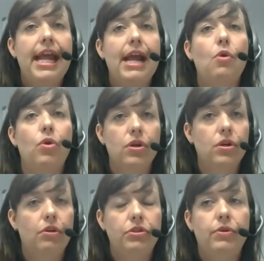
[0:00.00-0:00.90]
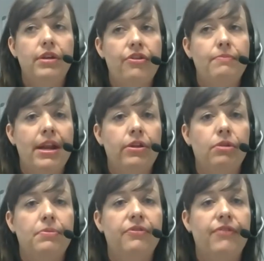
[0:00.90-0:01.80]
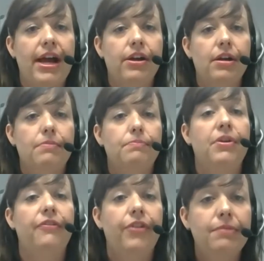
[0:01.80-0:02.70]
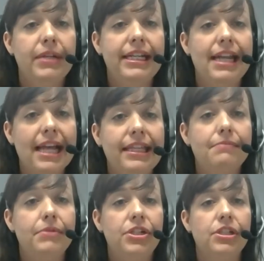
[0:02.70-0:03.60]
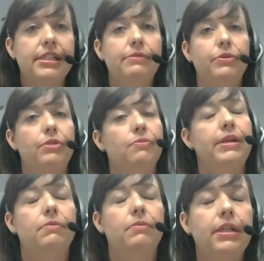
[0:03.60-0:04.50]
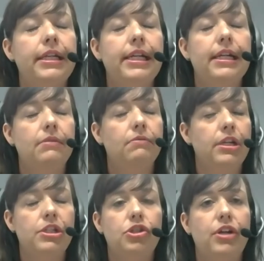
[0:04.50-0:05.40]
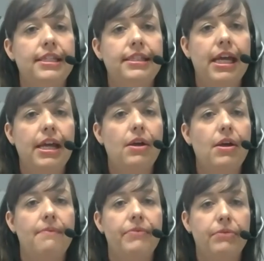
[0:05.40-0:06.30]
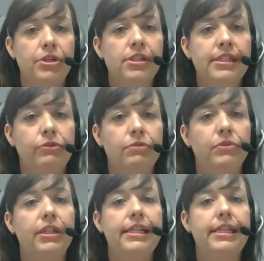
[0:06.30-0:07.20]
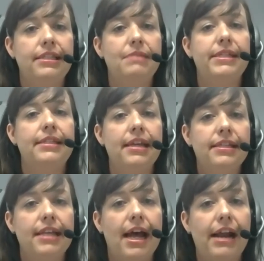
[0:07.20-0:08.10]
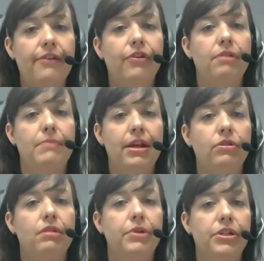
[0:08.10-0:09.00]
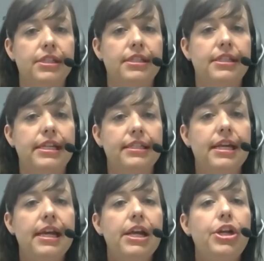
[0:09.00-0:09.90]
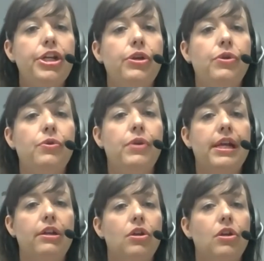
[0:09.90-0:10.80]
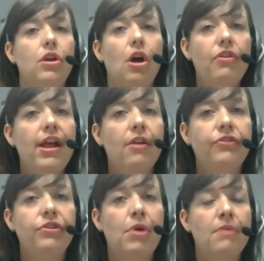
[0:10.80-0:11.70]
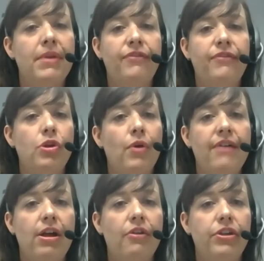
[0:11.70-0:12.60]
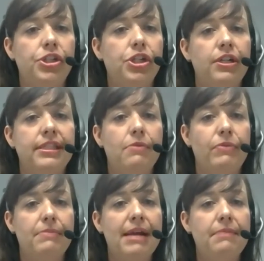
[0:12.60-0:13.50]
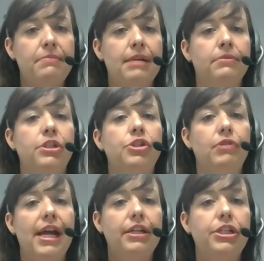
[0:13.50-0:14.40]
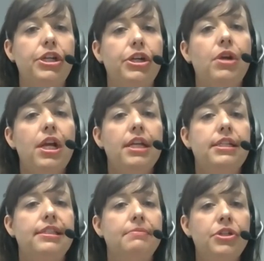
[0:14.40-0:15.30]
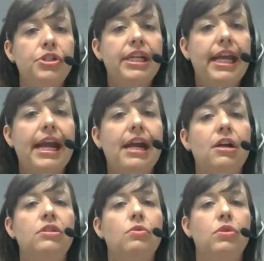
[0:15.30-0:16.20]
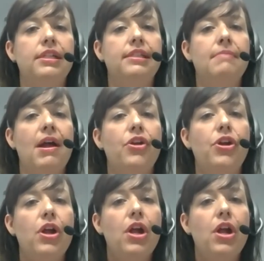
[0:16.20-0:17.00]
or go to another medical provider, preferably not the emergency room. We really want to stress that the emergency room really needs to be set aside for medical emergencies. You can call the health department if you don't have health insurance, and we might be able to direct you to some urgent cares or to some other